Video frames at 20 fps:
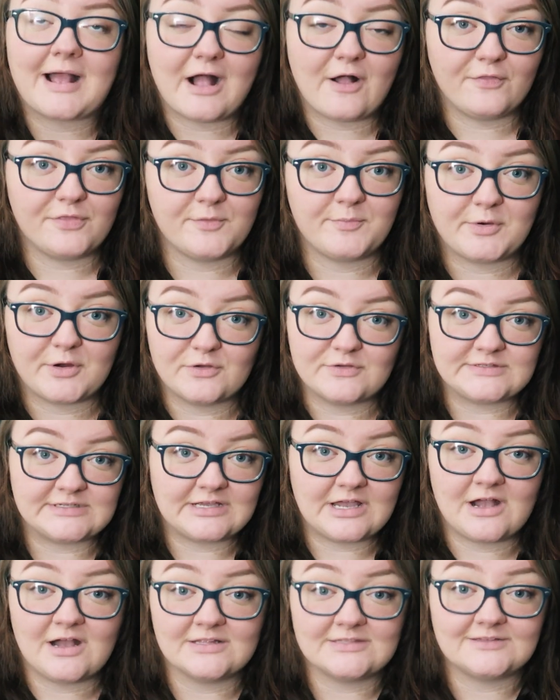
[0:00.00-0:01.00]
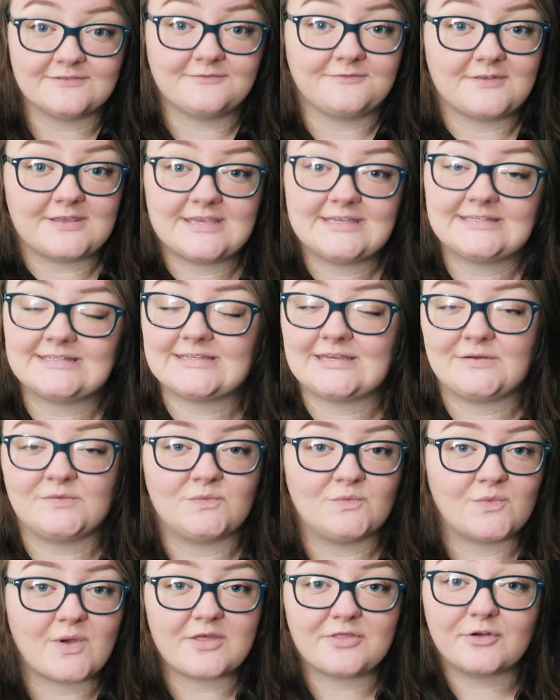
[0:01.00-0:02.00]
about the pros and cons of fleece
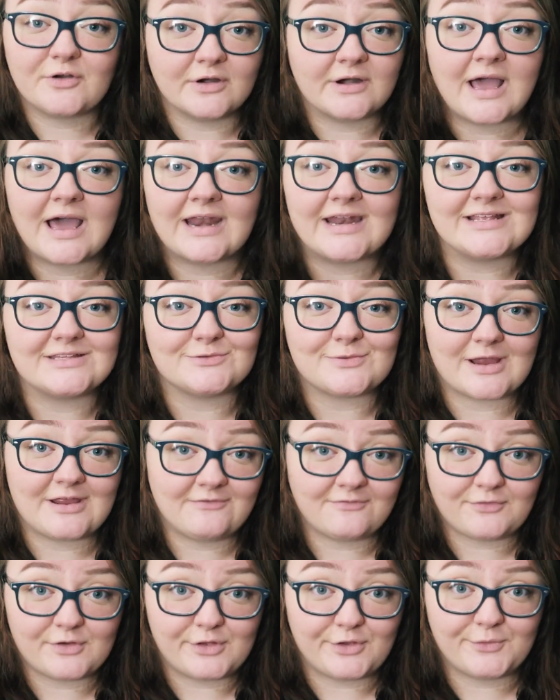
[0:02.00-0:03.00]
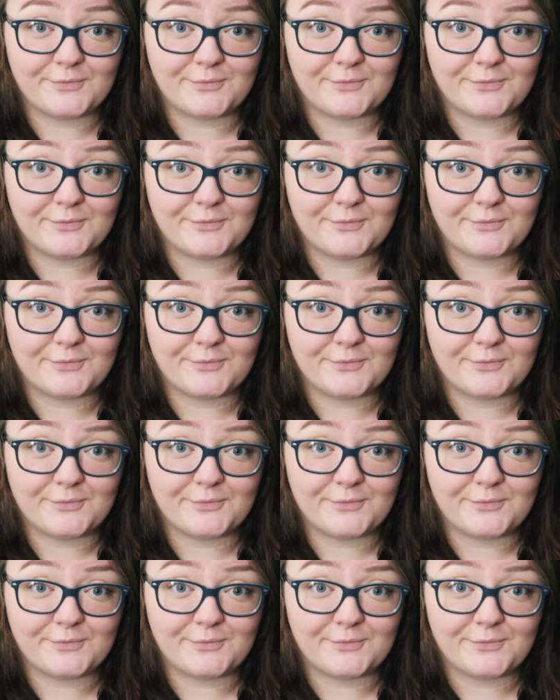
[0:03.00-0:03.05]
and whether or not it's right for